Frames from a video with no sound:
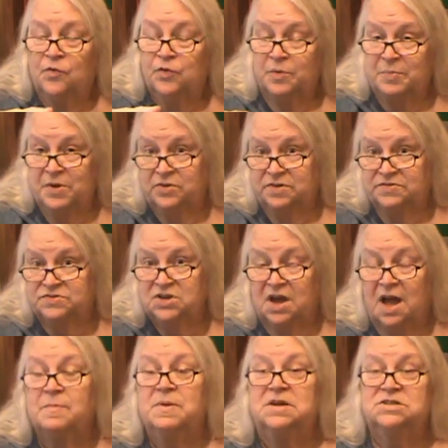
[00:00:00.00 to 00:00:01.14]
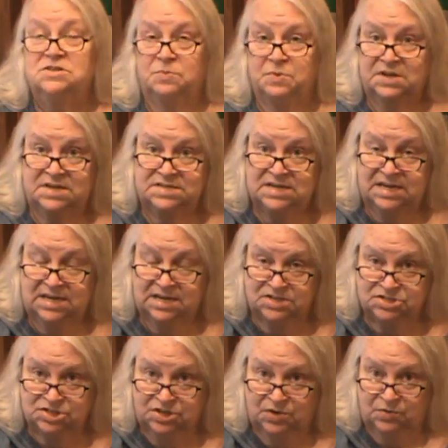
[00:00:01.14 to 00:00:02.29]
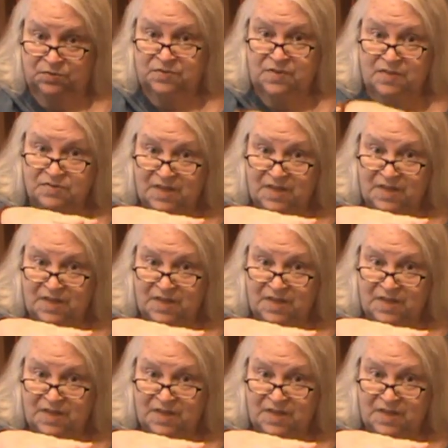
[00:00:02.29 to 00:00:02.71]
for a period of time until we're going to take it into use.